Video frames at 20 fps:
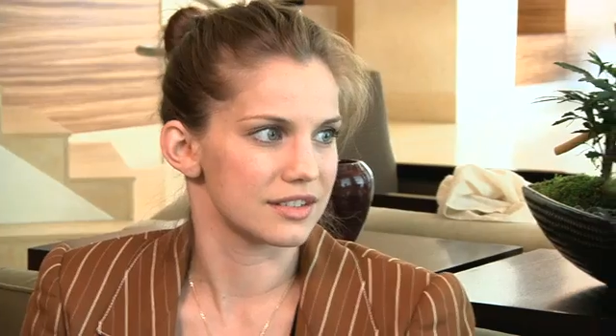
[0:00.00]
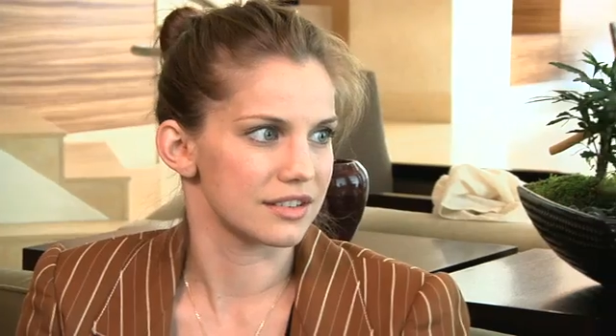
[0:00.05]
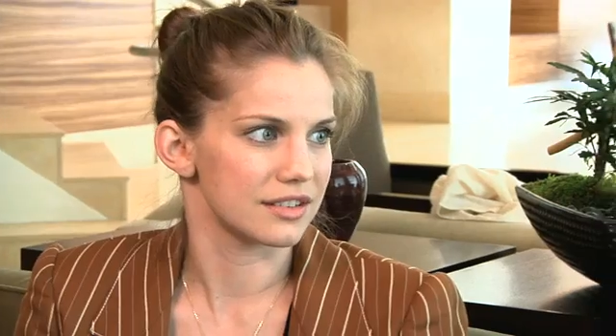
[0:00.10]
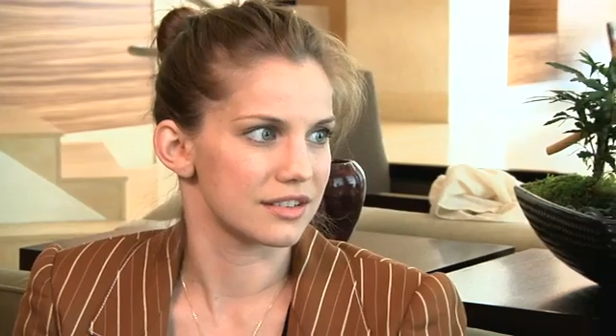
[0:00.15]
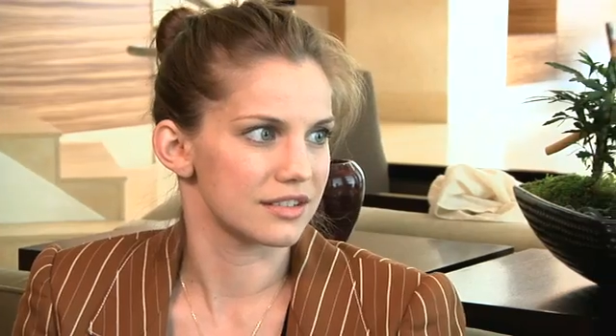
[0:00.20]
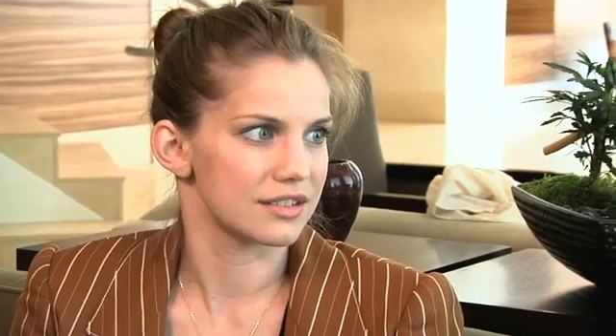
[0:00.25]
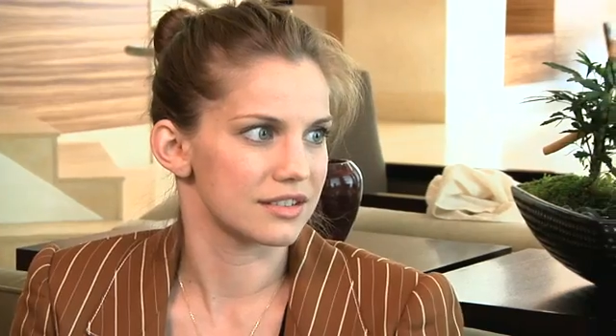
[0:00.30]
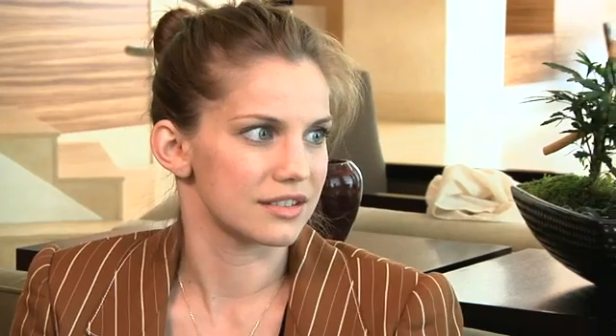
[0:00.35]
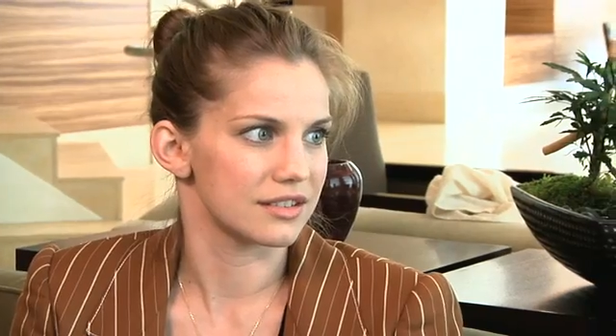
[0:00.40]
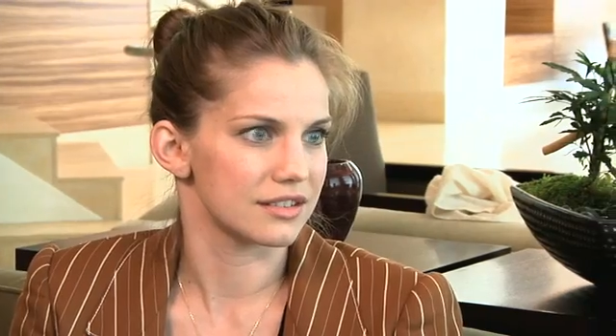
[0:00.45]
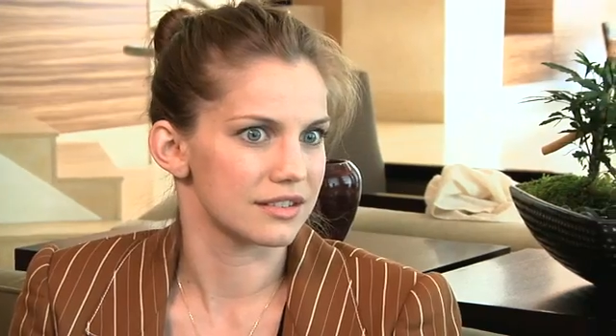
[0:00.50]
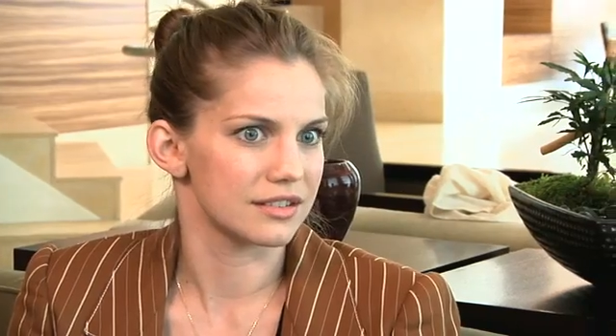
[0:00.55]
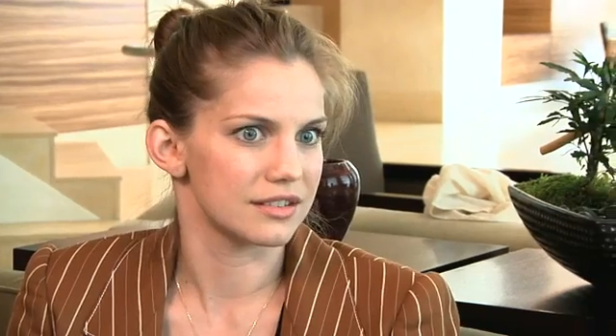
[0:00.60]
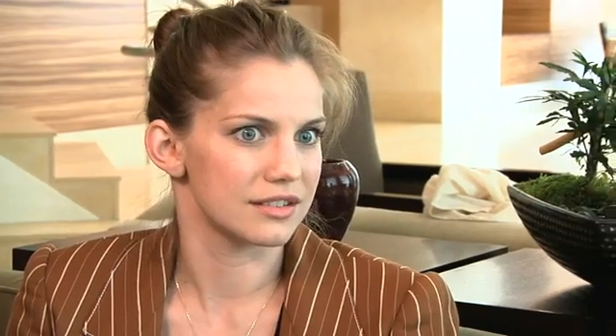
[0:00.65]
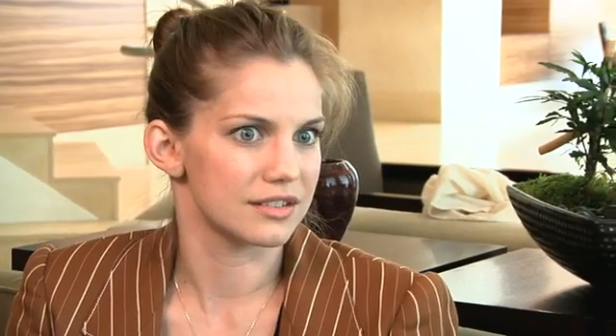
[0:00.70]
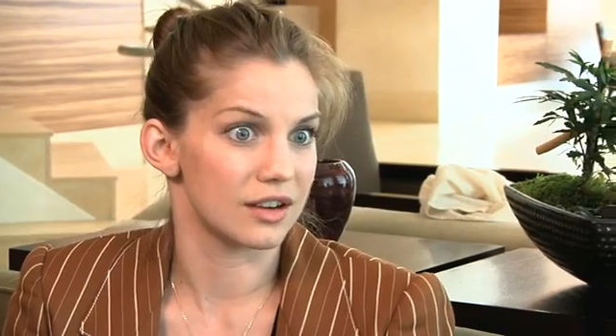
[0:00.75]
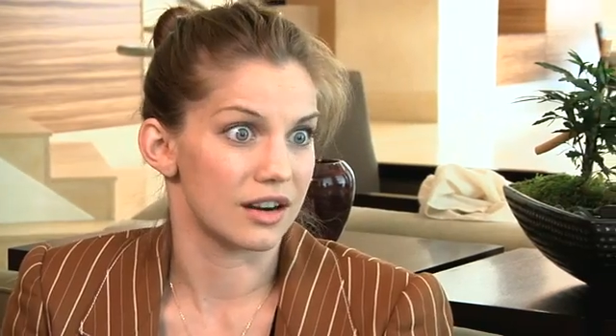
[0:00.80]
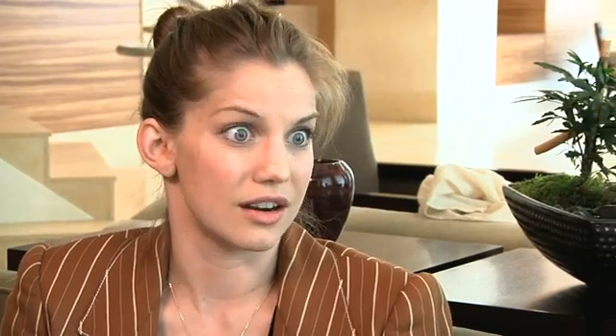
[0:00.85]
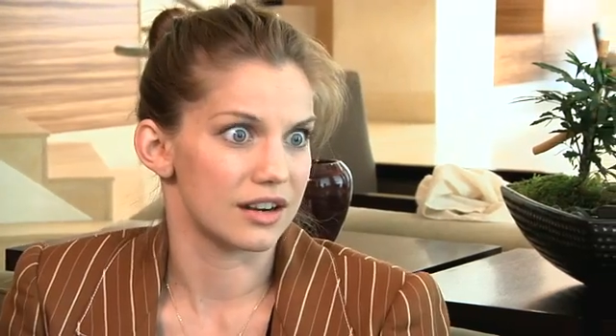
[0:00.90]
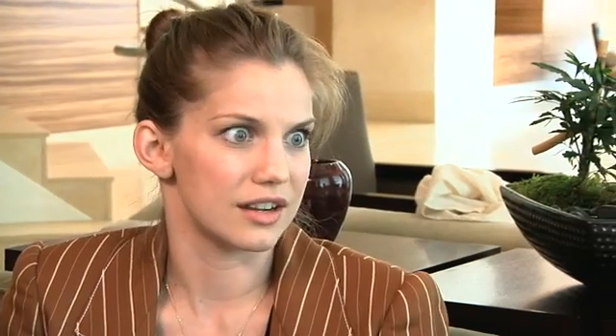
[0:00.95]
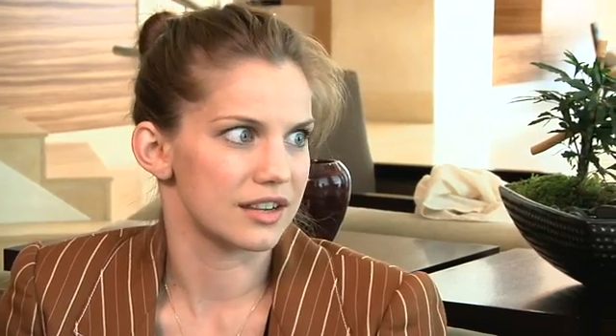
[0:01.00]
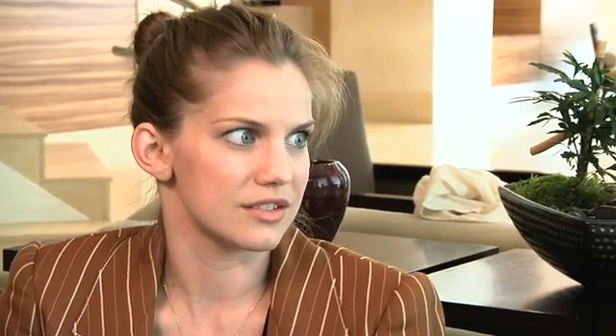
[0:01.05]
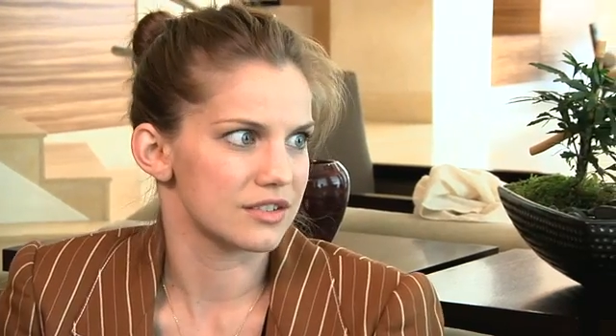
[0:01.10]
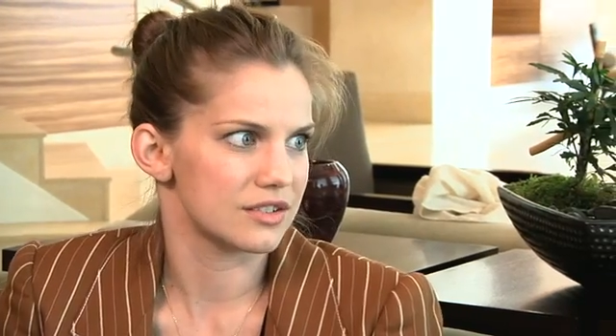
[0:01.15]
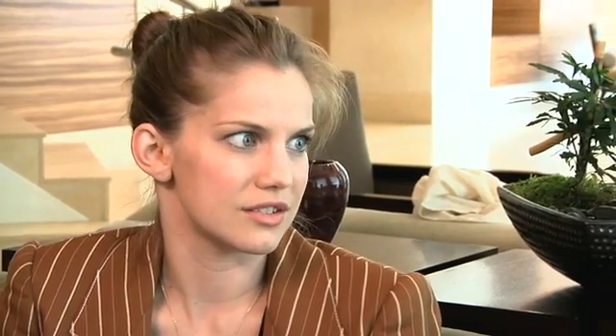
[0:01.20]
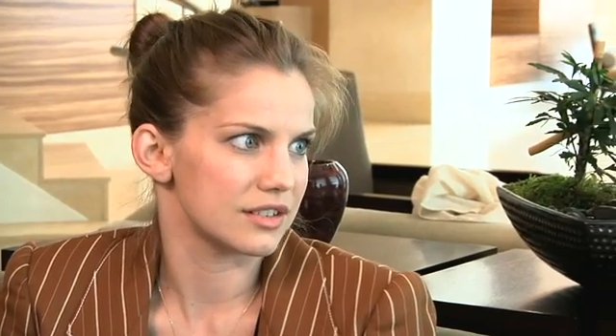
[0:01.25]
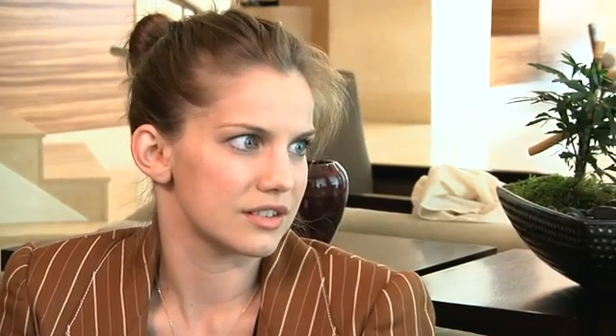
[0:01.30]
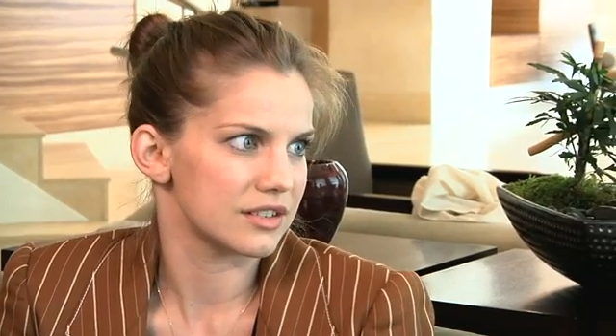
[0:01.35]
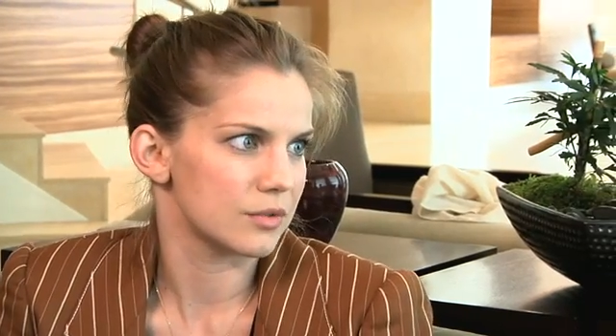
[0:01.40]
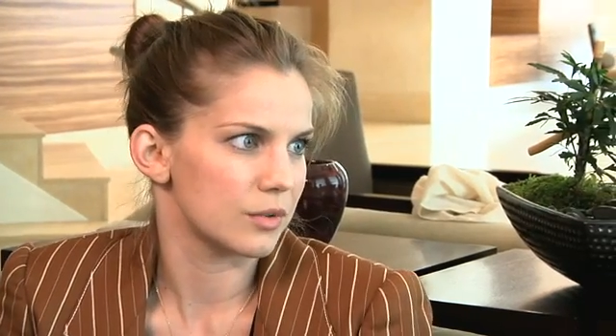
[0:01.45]
to our
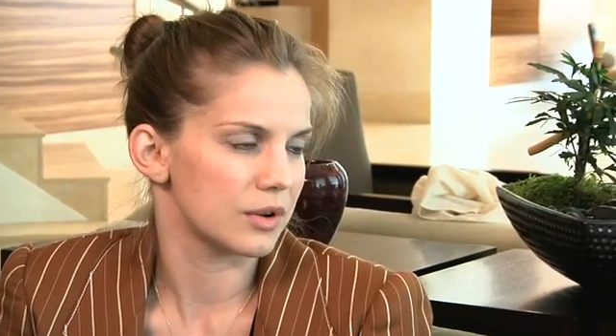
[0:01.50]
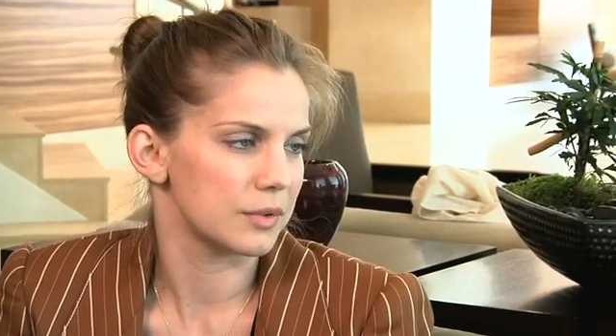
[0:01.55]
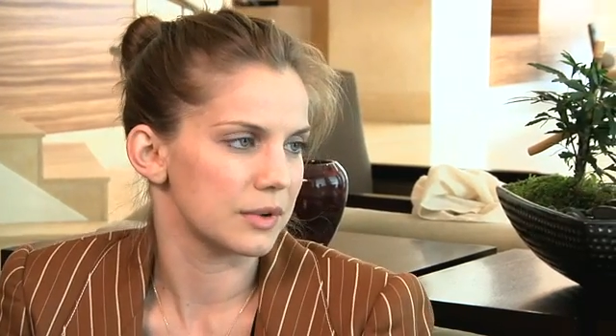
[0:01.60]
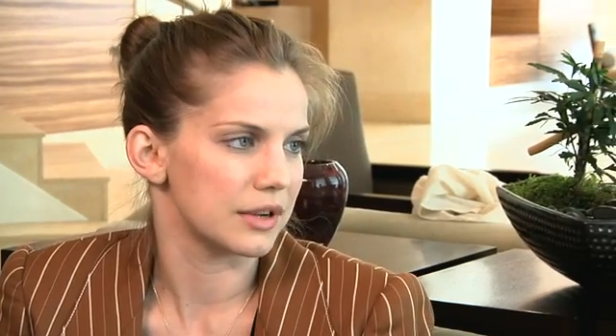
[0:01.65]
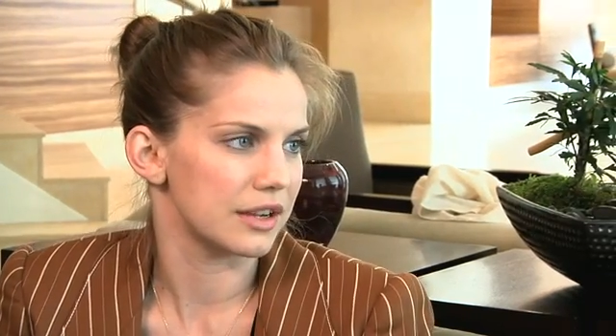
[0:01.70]
history and to